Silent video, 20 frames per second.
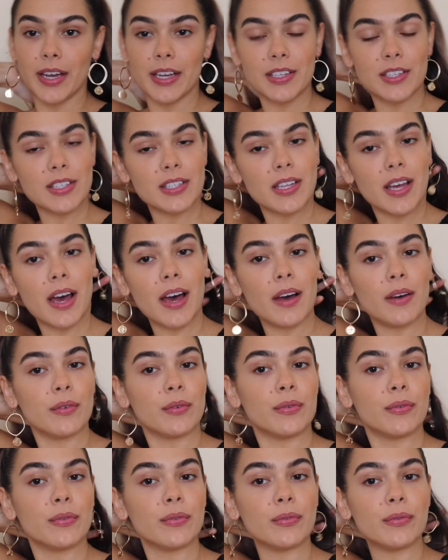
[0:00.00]
I just have
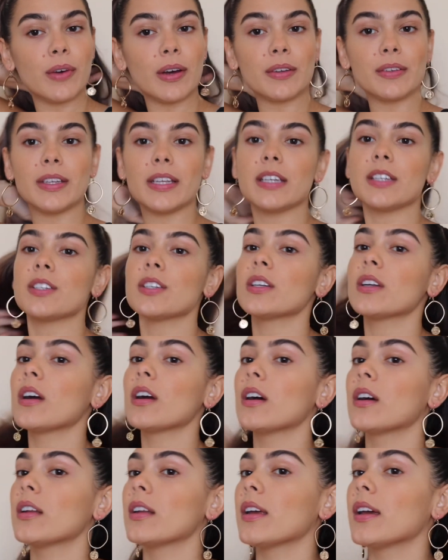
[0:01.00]
foundation
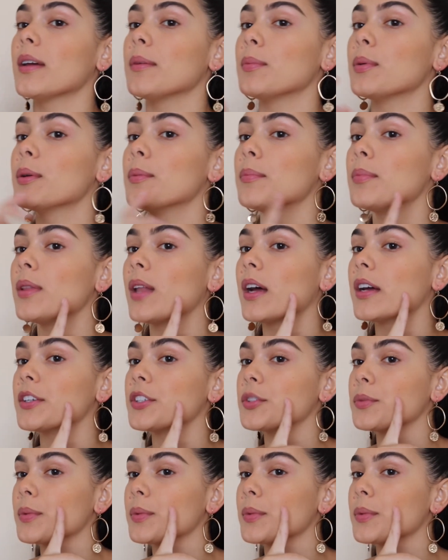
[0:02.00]
on, I put blush,